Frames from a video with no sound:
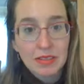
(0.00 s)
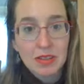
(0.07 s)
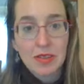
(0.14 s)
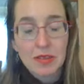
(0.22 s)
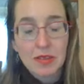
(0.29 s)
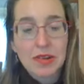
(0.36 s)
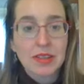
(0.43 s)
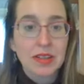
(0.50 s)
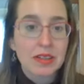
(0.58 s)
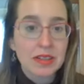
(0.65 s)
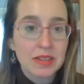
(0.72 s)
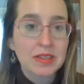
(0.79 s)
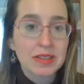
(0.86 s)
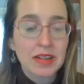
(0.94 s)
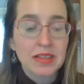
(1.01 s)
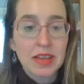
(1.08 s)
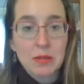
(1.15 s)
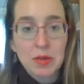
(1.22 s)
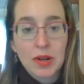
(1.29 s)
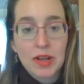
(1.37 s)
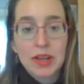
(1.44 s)
a fundraising consultant at
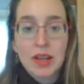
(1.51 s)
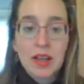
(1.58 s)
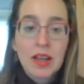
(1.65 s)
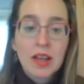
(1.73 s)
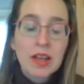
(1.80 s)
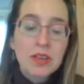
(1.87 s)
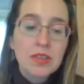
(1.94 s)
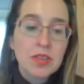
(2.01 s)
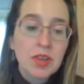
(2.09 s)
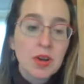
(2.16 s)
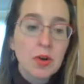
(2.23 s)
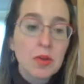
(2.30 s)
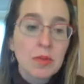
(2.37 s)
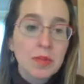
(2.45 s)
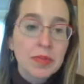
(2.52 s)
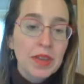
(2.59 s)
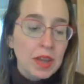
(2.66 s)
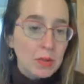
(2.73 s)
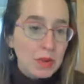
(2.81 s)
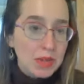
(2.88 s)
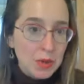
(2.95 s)
that point. So
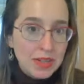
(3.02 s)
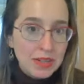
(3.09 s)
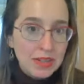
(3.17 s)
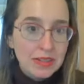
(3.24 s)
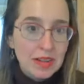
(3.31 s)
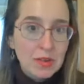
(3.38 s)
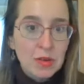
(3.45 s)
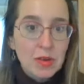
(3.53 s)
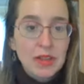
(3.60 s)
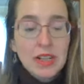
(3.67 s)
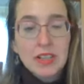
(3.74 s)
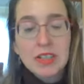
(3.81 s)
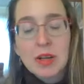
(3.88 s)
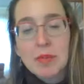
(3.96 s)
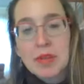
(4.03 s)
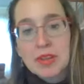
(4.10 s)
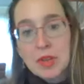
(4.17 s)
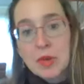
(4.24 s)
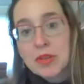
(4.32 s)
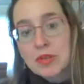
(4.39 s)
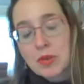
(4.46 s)
I went to Idealist.org and I looked up the
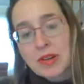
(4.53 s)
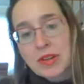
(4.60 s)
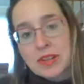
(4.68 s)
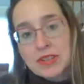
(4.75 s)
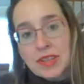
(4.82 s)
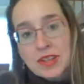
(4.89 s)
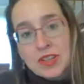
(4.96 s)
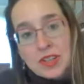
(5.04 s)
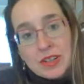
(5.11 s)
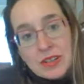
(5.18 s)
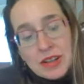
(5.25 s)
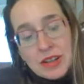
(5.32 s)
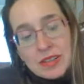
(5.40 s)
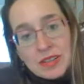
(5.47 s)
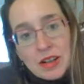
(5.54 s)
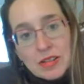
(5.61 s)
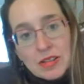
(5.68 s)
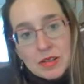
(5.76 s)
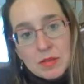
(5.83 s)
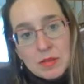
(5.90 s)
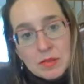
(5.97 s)
newest organizations, and then I sent out
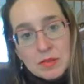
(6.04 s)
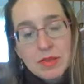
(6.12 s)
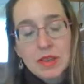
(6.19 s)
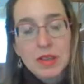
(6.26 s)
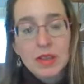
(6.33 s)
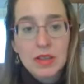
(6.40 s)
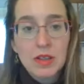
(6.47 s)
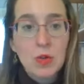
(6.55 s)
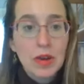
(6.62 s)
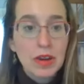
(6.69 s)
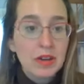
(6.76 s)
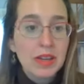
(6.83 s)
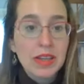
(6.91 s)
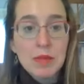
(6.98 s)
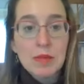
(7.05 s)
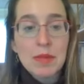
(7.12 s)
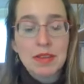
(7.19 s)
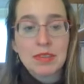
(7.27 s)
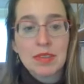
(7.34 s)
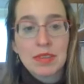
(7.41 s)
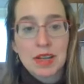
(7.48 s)
some query
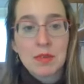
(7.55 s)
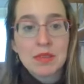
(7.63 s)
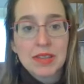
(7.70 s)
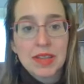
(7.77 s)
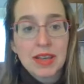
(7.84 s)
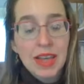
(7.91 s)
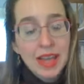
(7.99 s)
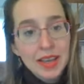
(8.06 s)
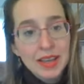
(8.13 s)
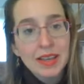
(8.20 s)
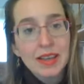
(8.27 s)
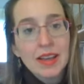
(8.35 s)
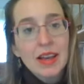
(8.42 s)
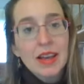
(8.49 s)
emails to them saying, hey,